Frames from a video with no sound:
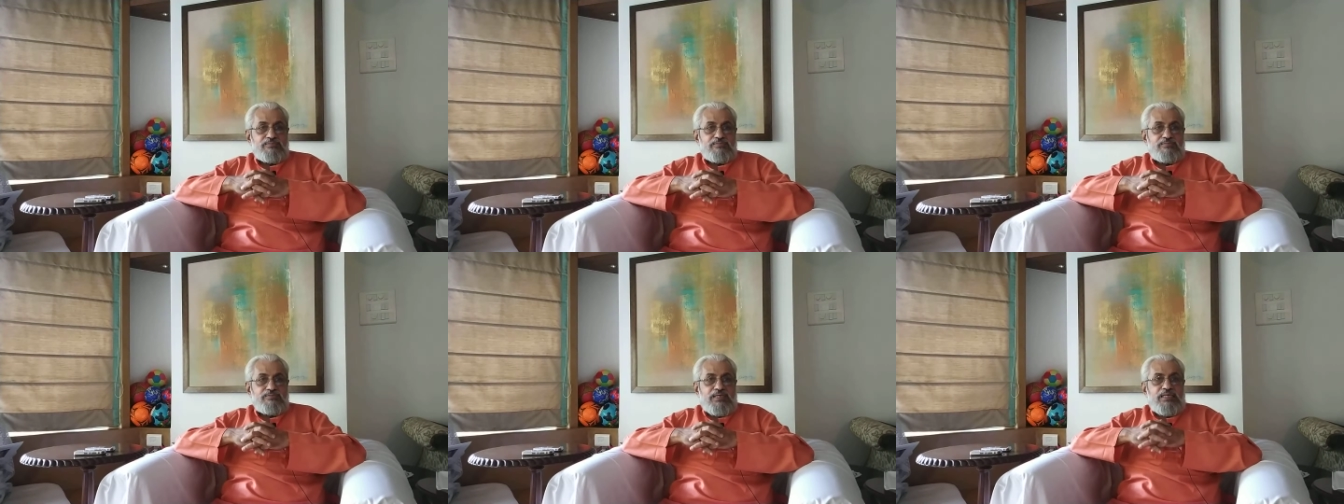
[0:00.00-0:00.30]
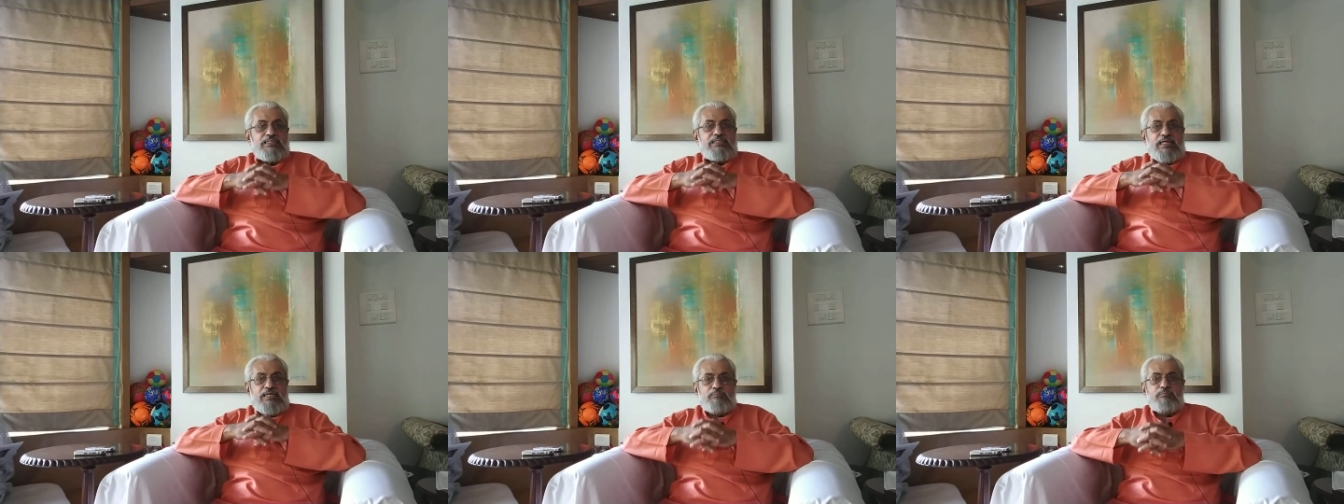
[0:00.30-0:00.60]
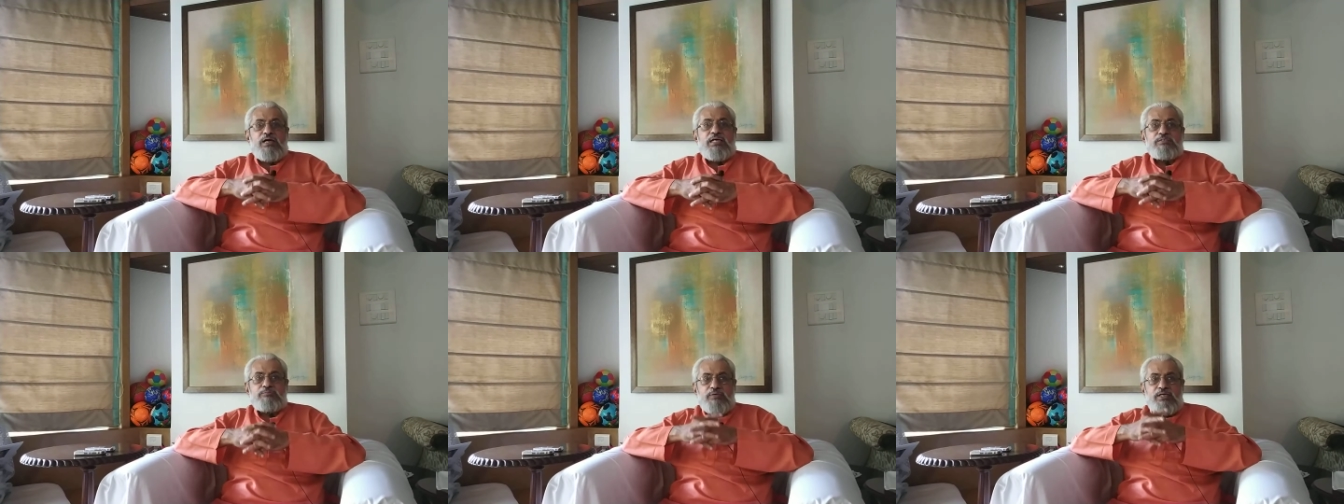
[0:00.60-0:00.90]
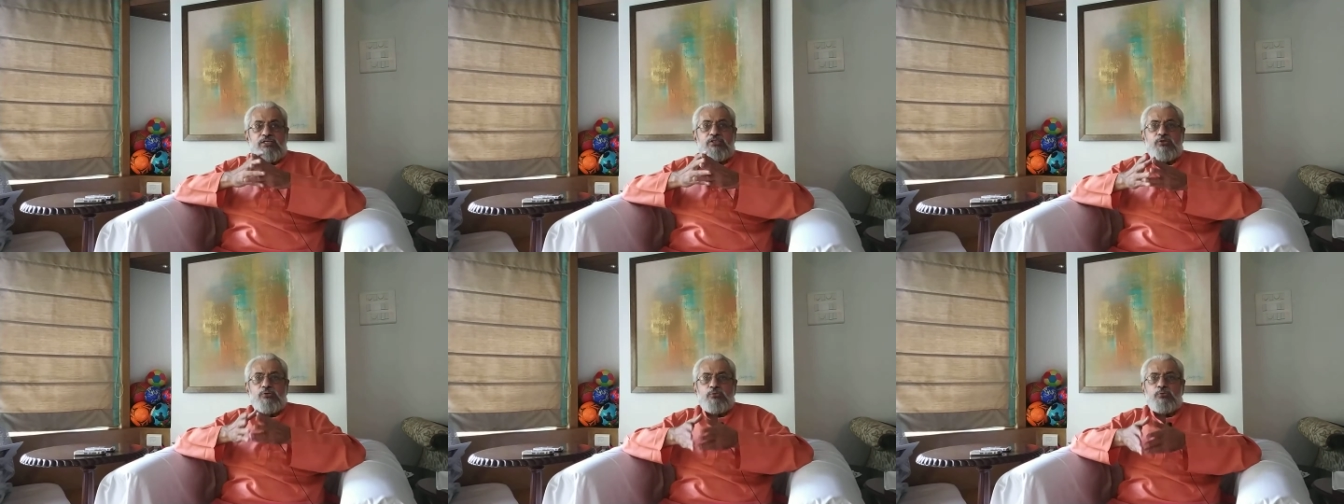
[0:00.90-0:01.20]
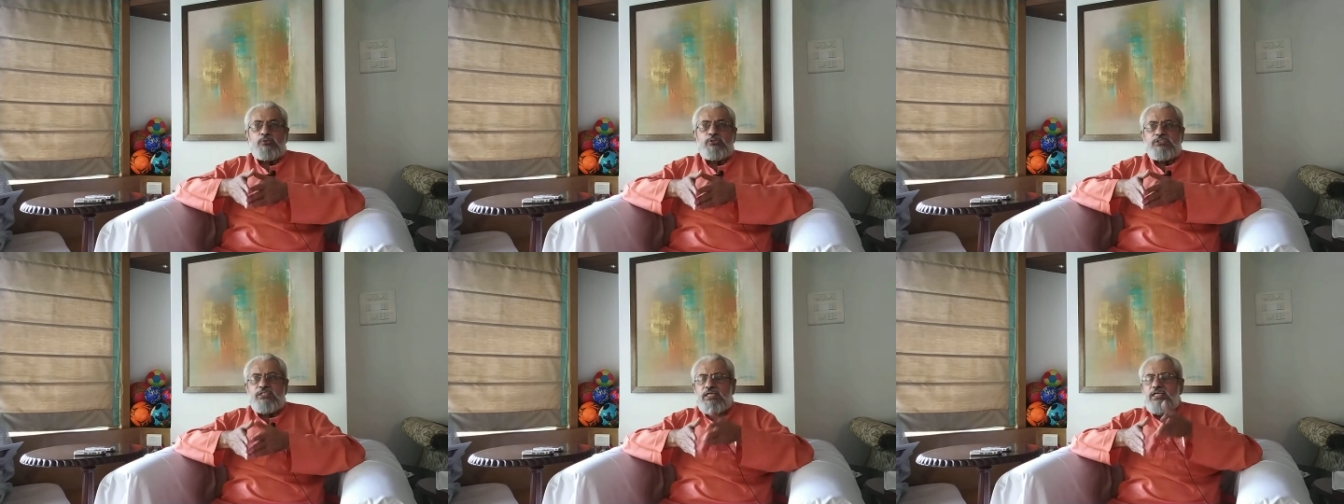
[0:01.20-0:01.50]
Yeah, dharma is made into
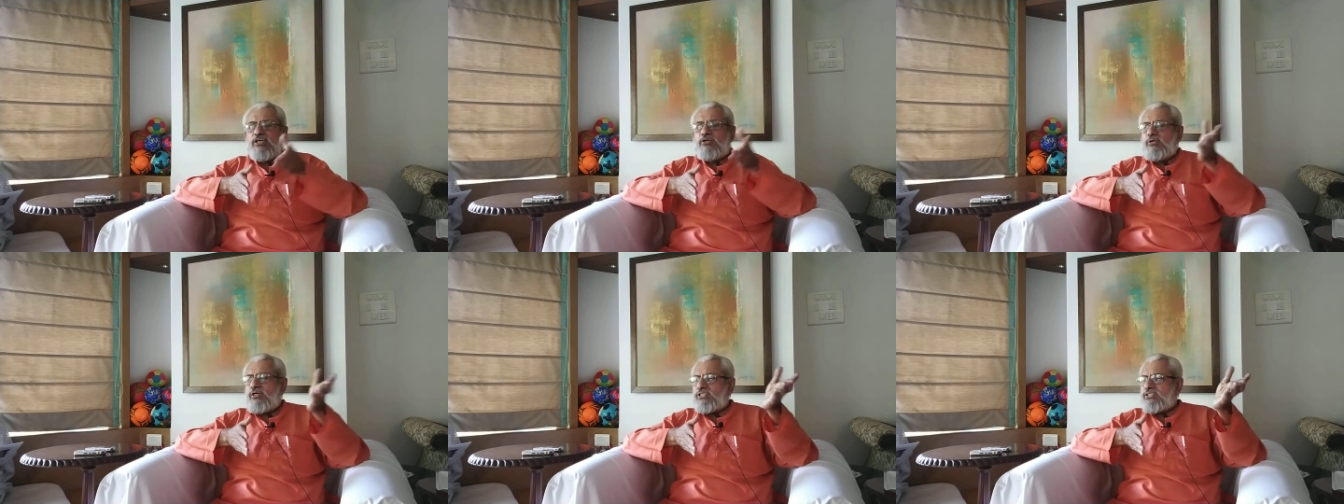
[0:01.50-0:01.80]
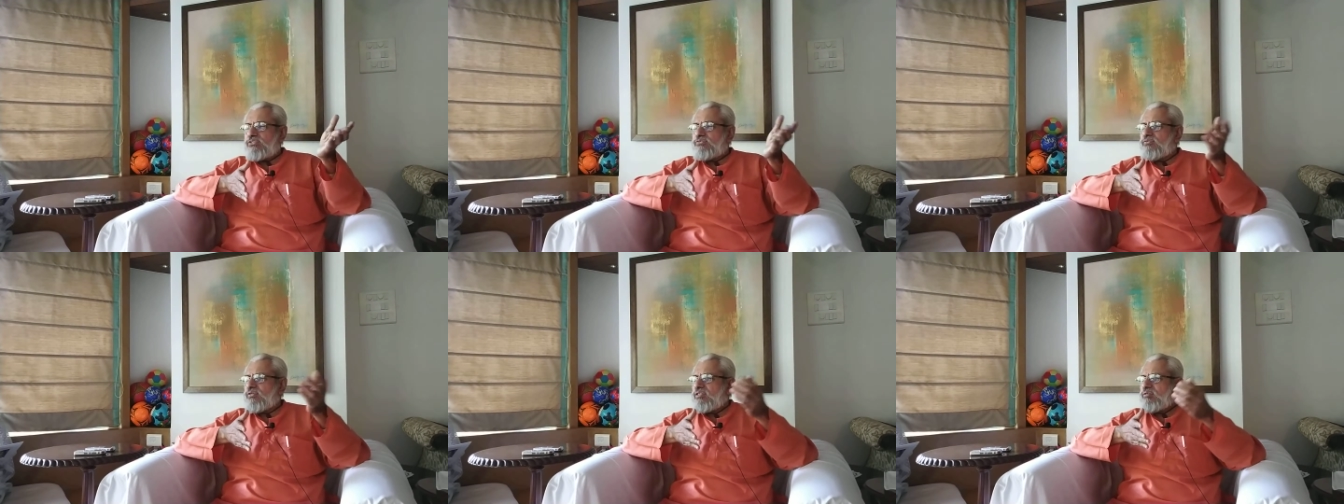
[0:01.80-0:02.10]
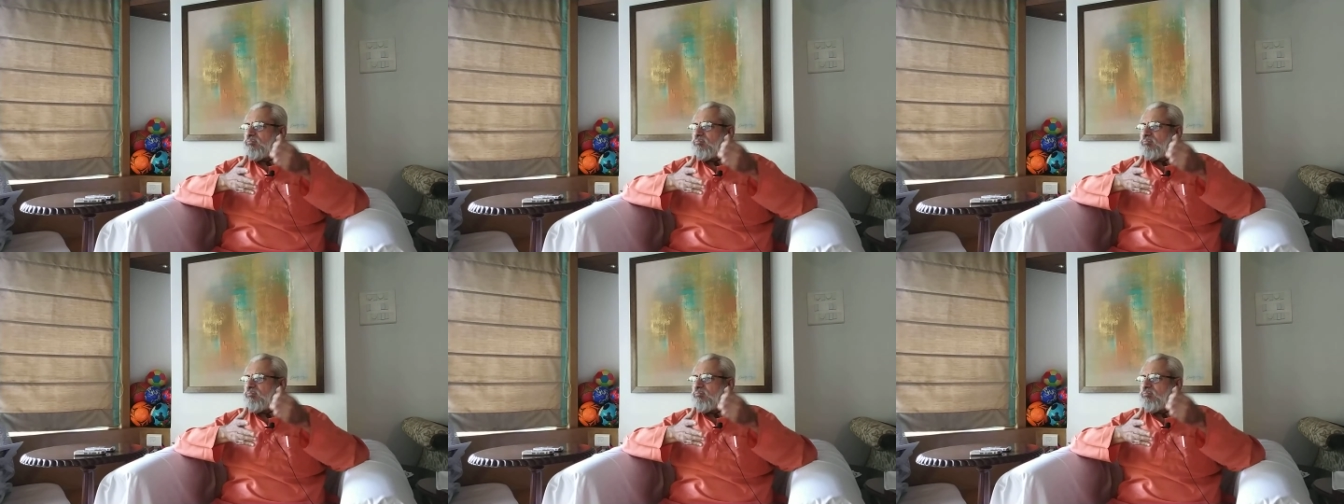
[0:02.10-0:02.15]
rules and regulations for the